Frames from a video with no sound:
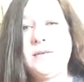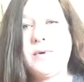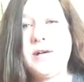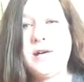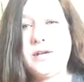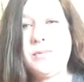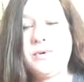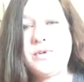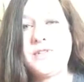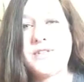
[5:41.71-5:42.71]

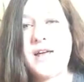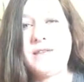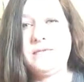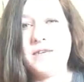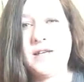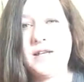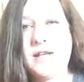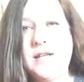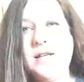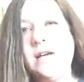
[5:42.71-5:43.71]
100%
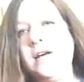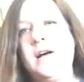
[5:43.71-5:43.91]
vegan.